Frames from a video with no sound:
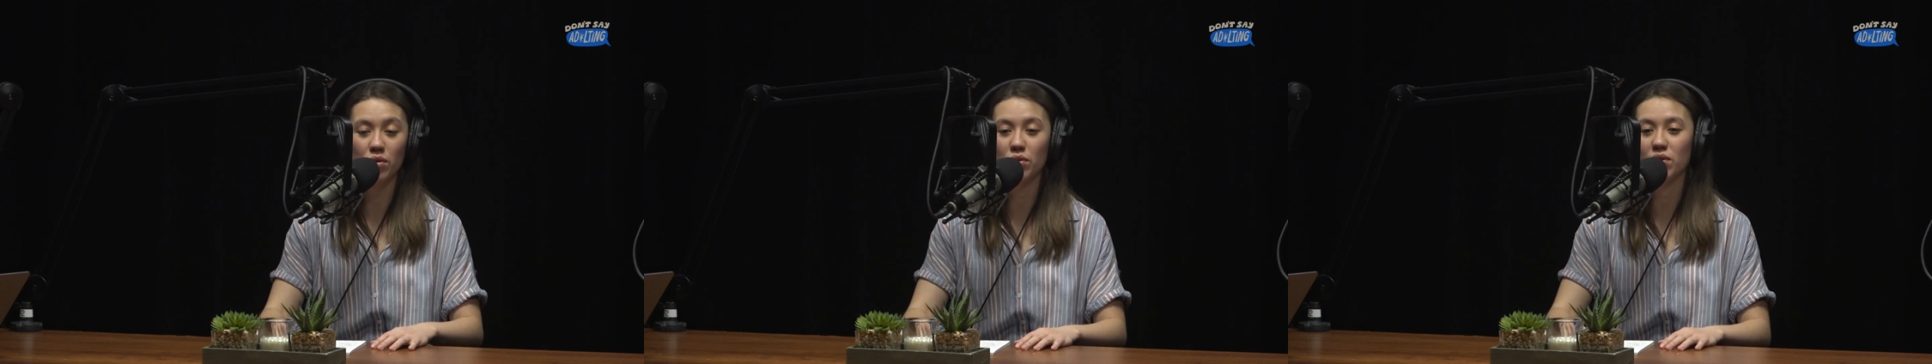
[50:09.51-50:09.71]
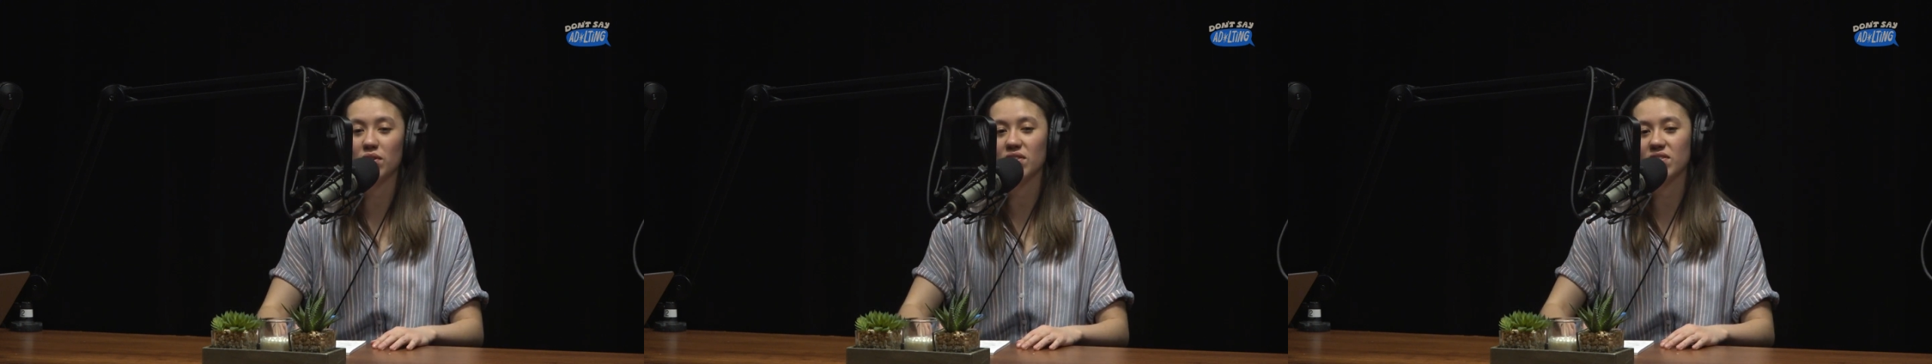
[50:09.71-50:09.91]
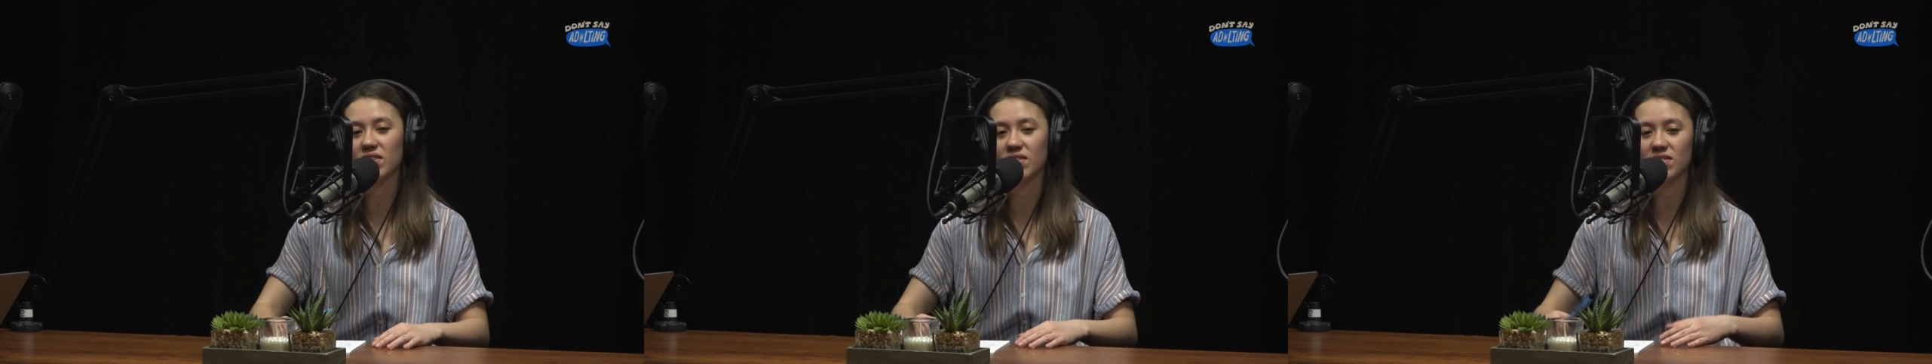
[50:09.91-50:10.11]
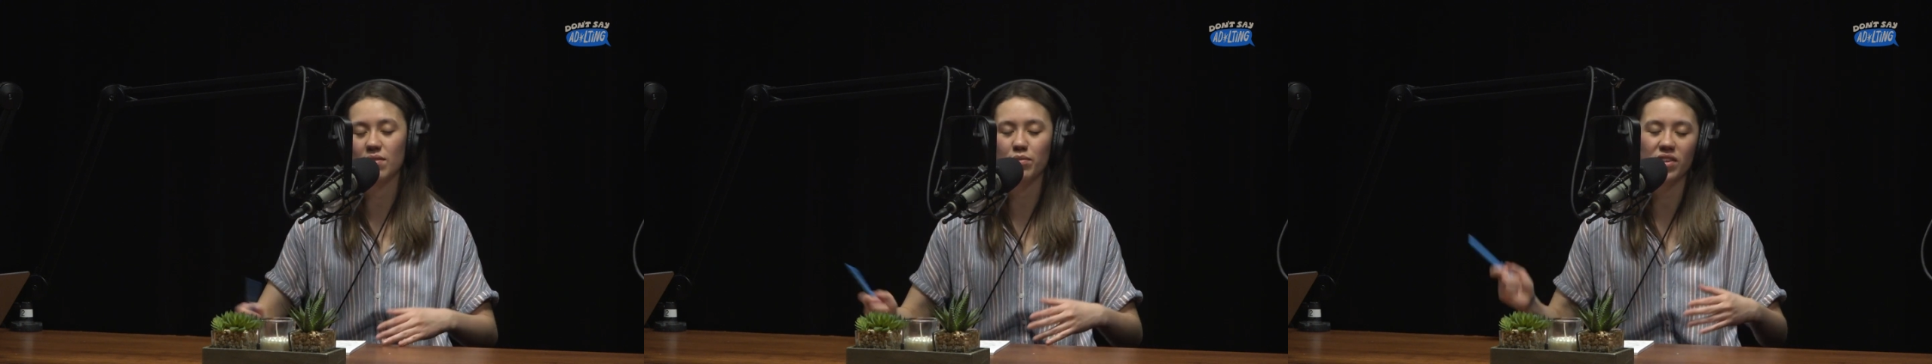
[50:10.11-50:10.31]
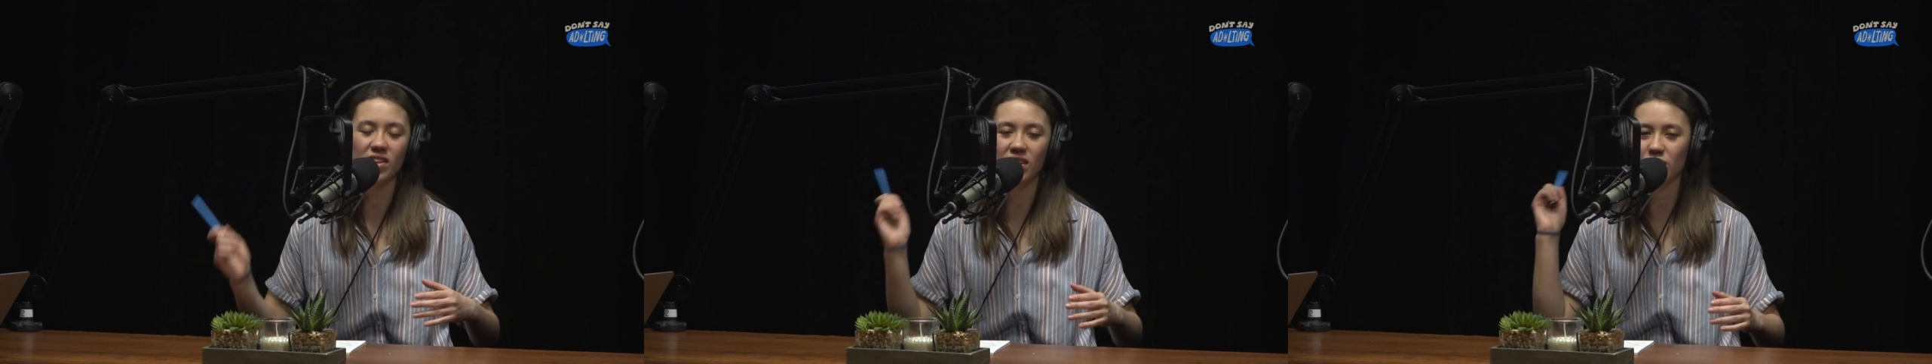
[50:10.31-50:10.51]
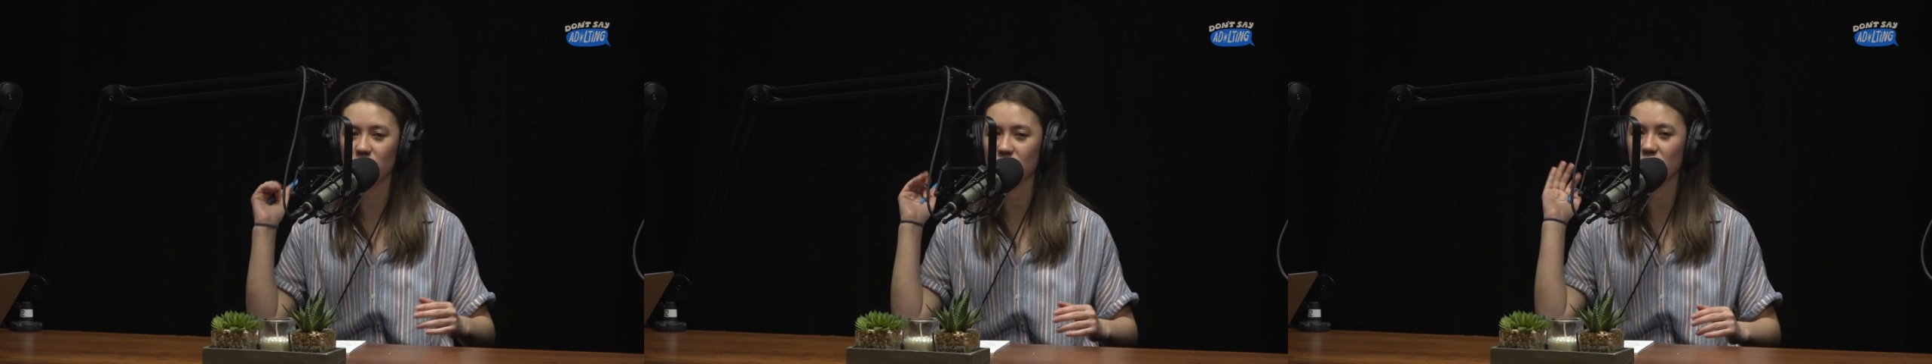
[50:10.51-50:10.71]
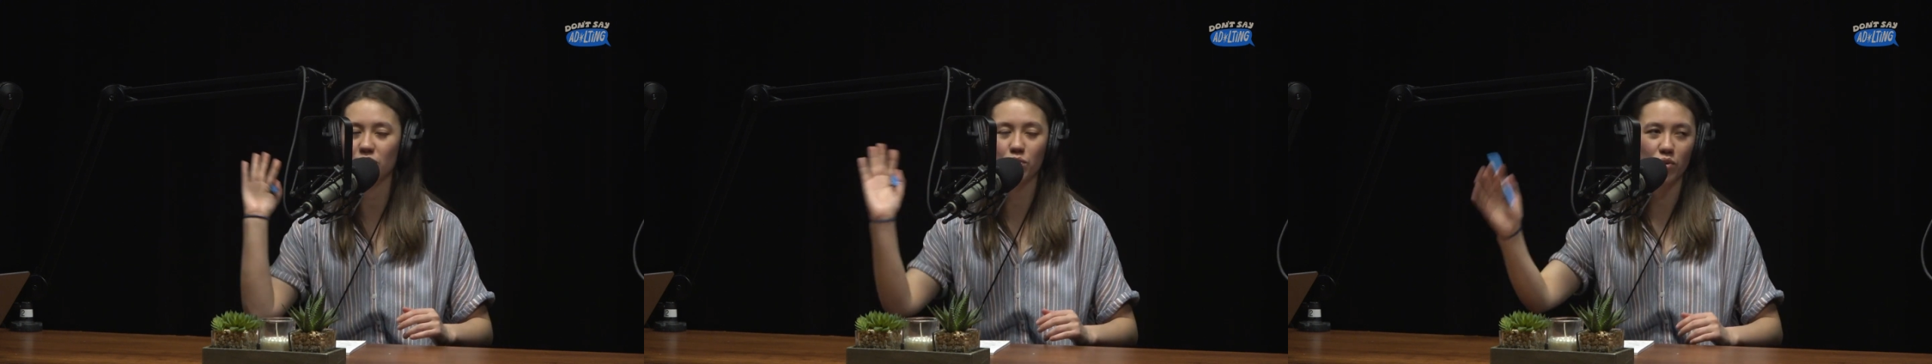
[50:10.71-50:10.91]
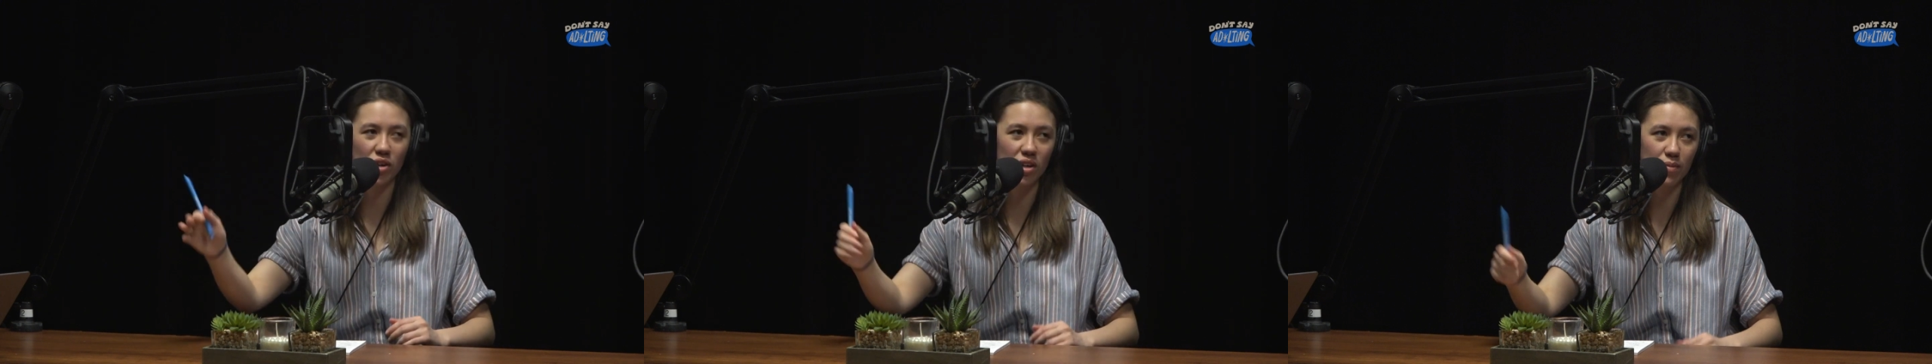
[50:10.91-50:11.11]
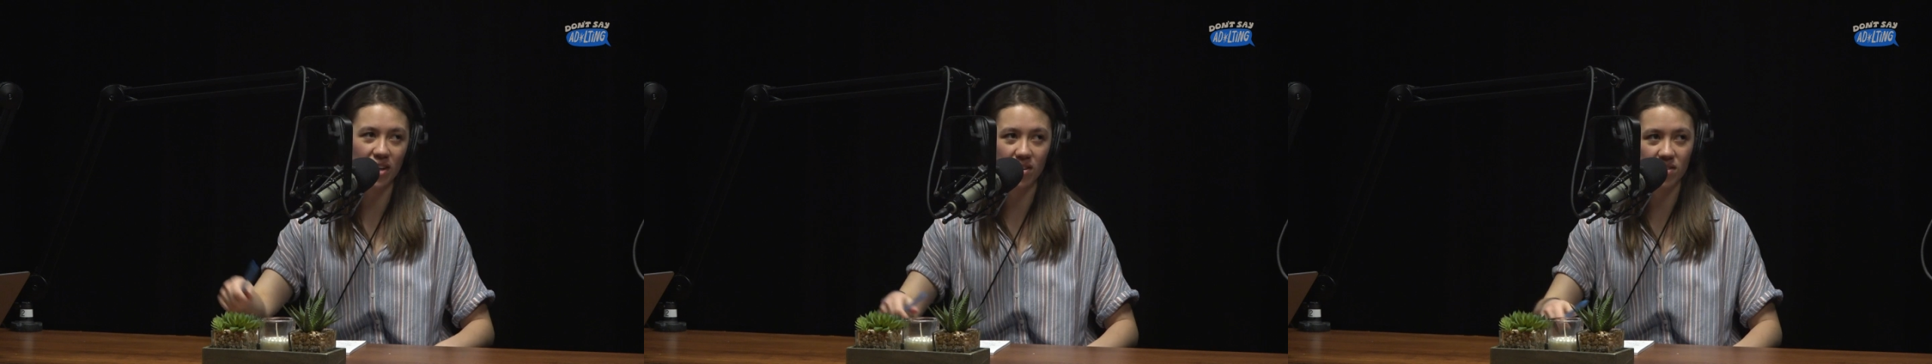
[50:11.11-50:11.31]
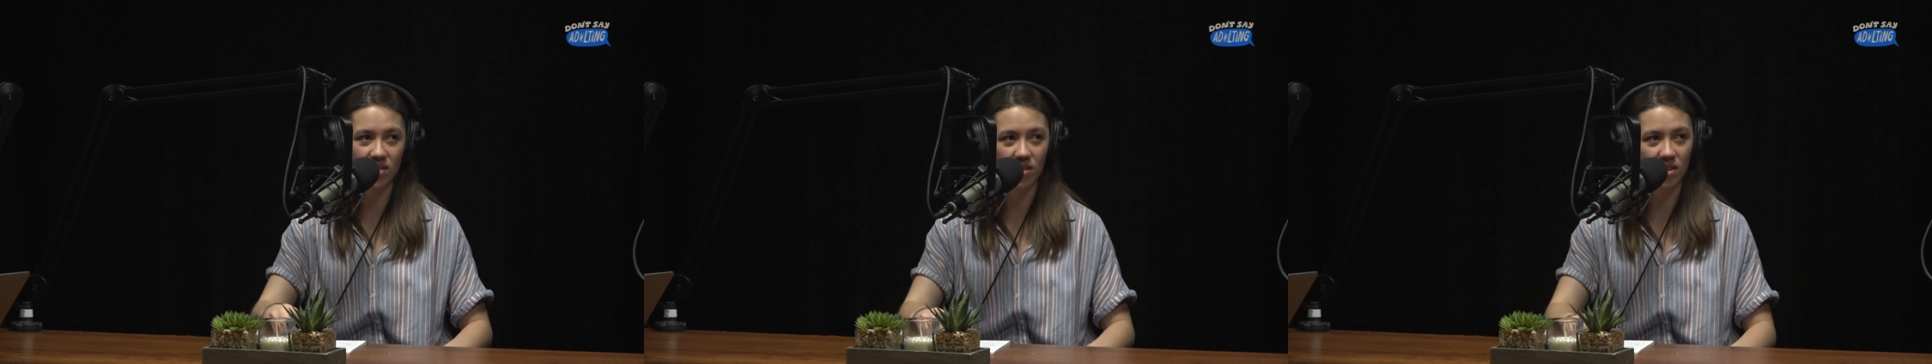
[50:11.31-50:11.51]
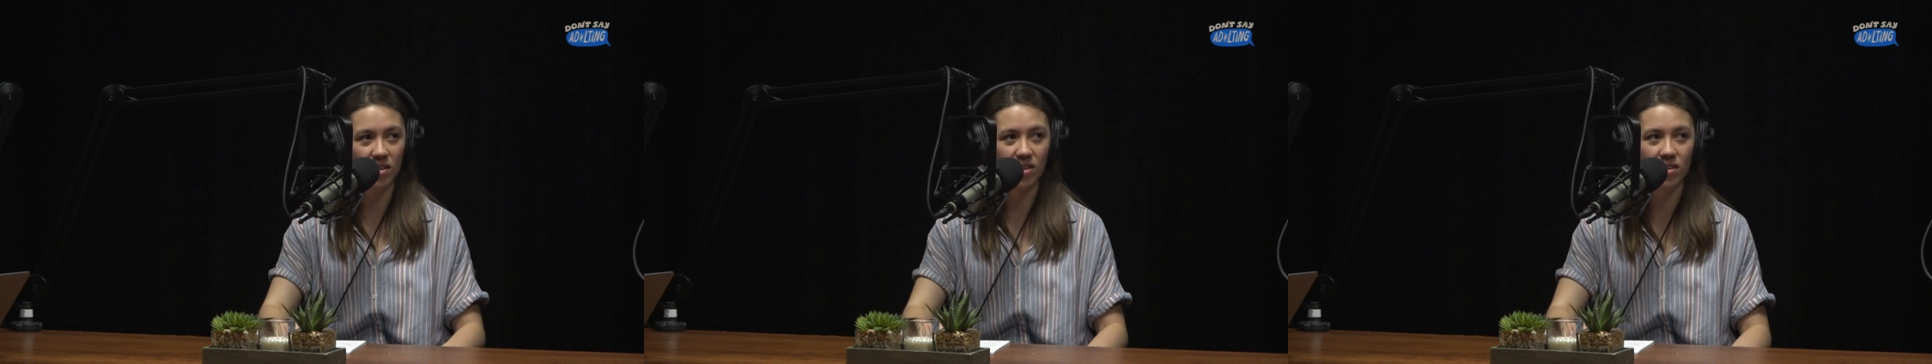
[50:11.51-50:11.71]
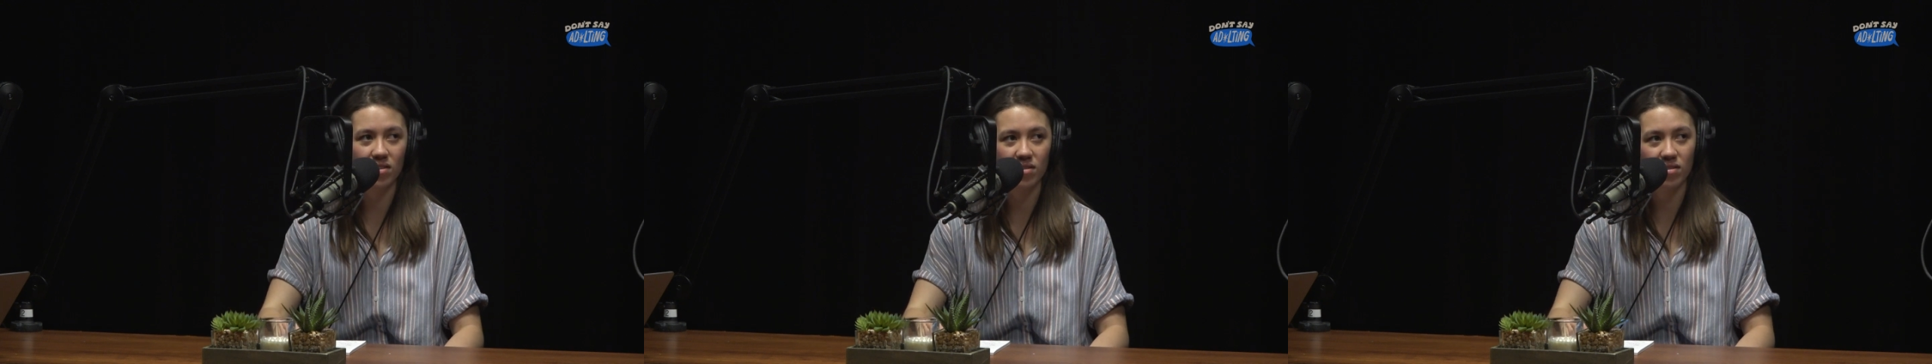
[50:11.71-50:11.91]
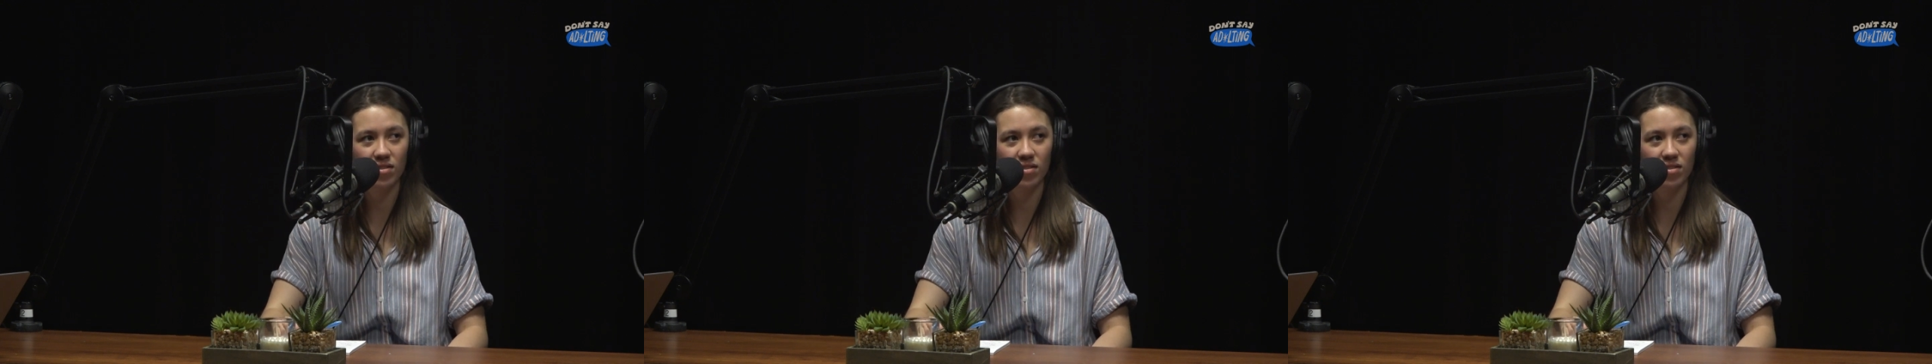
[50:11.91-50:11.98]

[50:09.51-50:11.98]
Or is this something that you shouldn't worry about until you're,